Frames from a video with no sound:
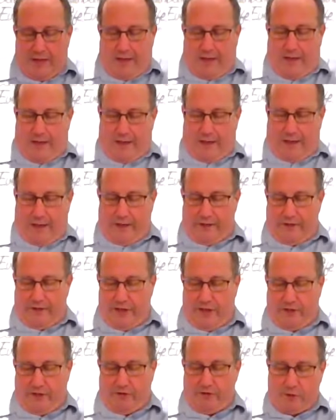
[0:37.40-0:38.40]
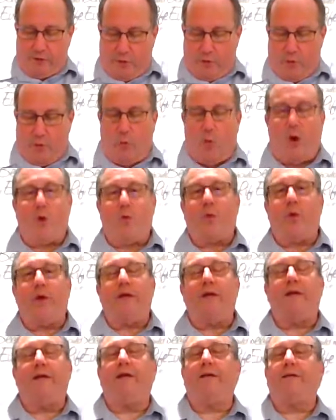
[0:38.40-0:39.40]
uh, it deals with what we
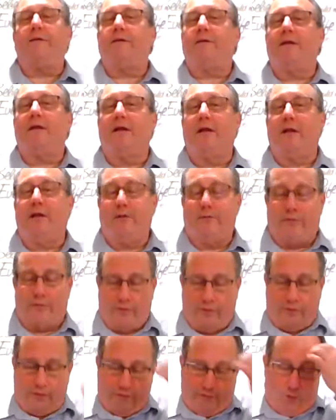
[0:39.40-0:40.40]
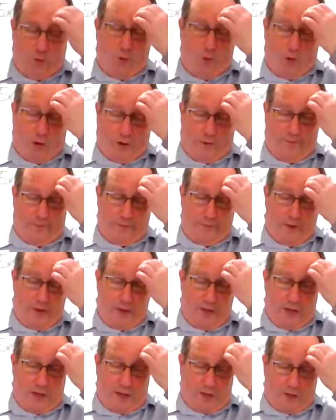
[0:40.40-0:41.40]
need to live for.
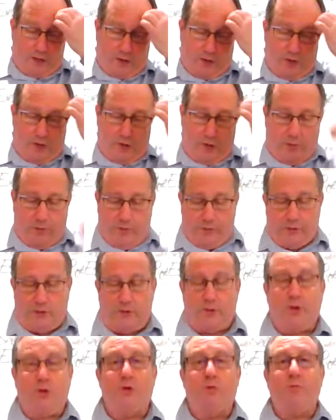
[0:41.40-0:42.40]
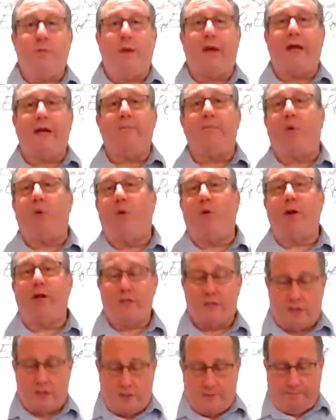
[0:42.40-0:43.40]
So, two main
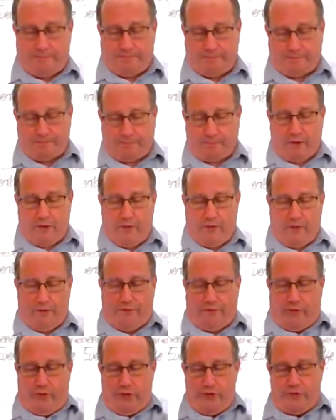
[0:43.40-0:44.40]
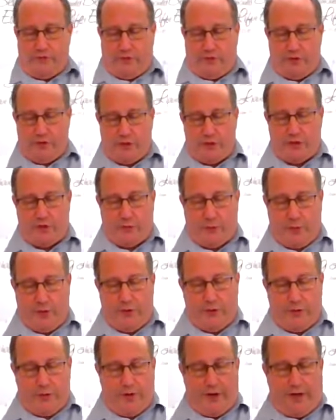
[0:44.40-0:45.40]
points. The first, verses 3
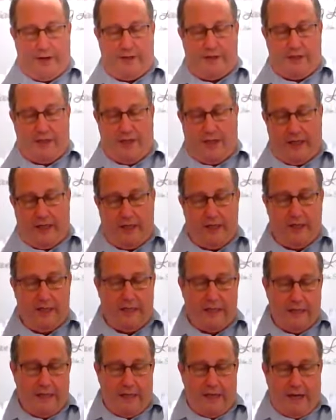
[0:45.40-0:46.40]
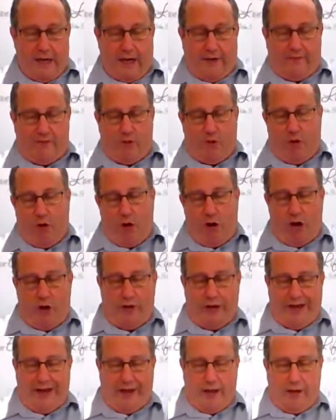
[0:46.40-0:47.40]
through 19, I've
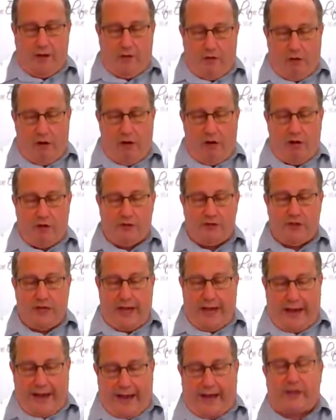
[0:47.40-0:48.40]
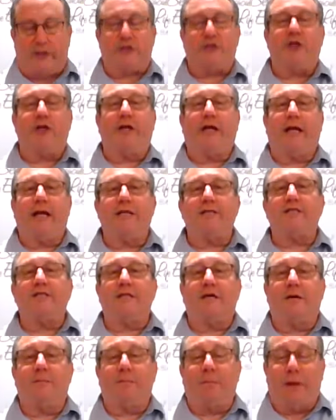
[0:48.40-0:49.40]
called a call to action against
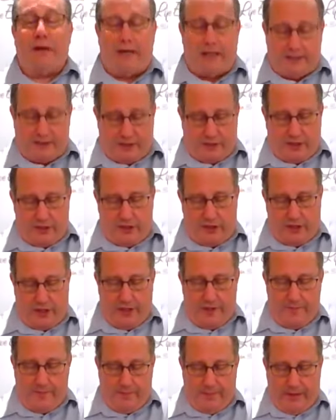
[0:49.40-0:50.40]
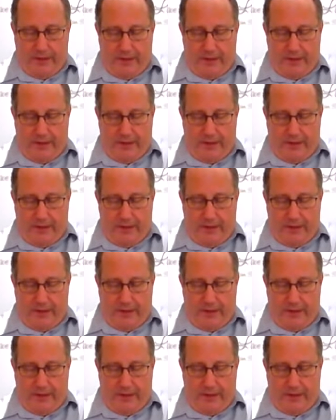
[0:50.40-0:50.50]
apostasy.